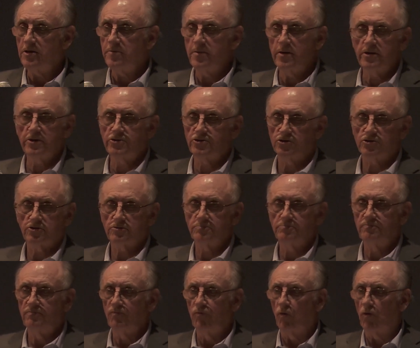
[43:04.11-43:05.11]
ministers?
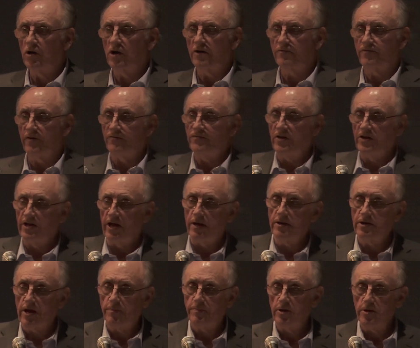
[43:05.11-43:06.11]
40 or 50
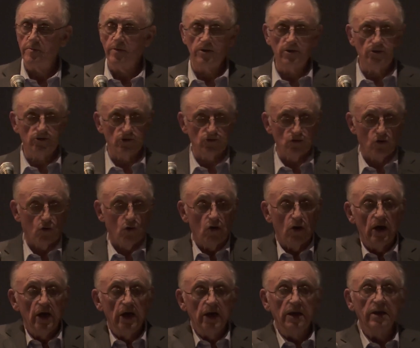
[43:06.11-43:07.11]
deputy ministers or
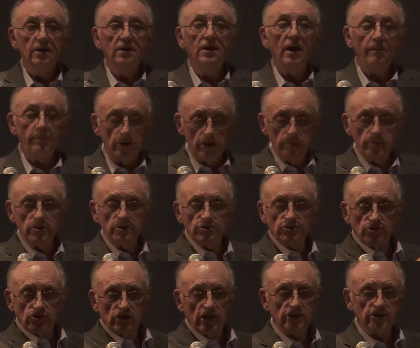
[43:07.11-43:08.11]
deputy
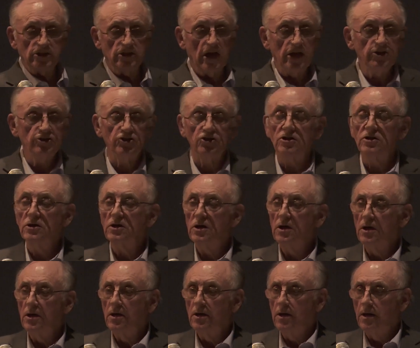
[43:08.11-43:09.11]
minister designation,
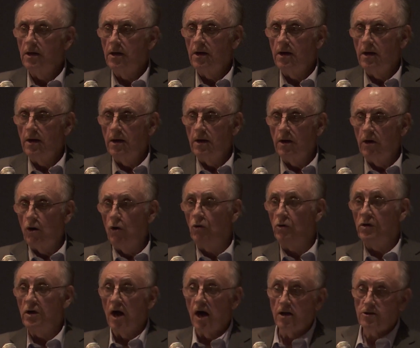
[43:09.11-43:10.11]
who
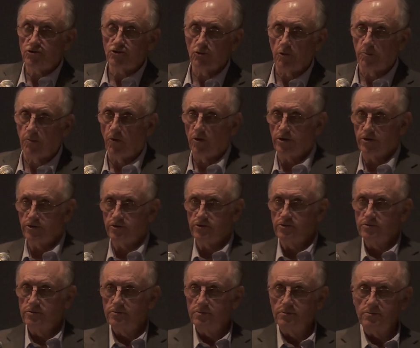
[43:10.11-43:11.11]
he also
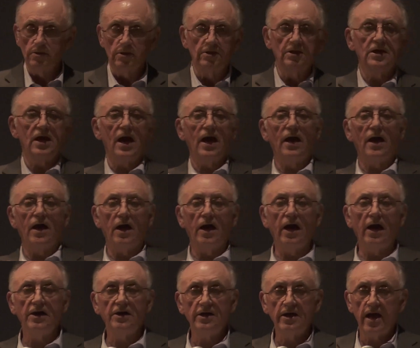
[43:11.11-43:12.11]
appoints, and the
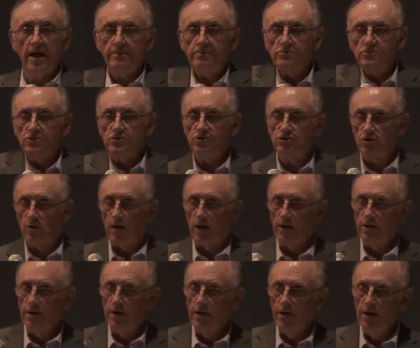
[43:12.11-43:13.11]
ADMs and so on.
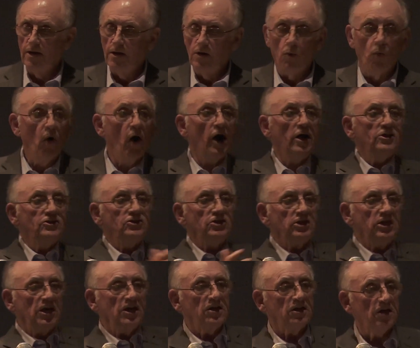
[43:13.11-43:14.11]
Why does he
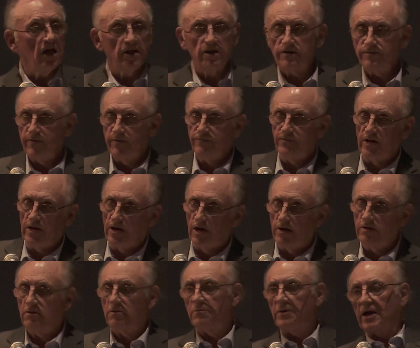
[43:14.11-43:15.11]
need another
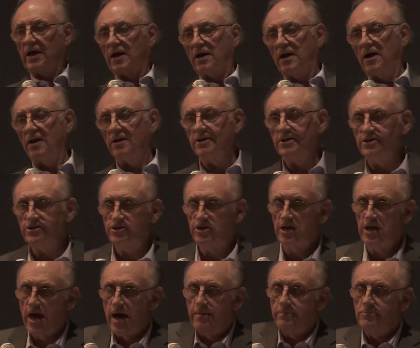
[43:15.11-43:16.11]
1,500 when he got all these
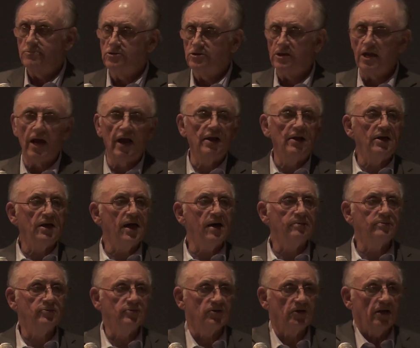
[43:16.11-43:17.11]
DMs and
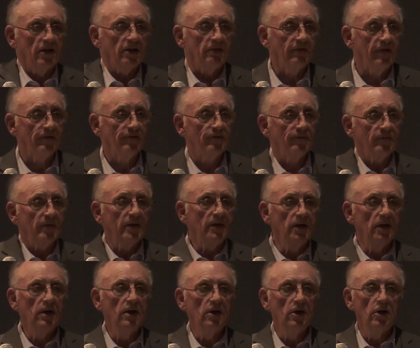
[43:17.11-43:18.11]
ADMs and all the rest of it?
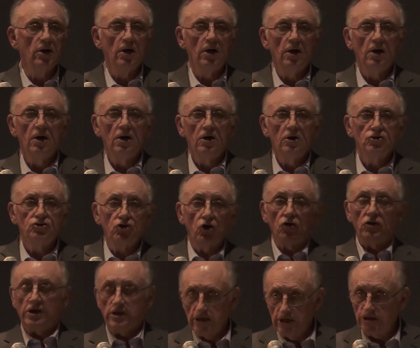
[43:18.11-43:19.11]

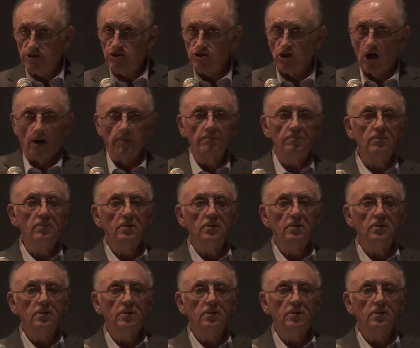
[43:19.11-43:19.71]
Sure, he needs some.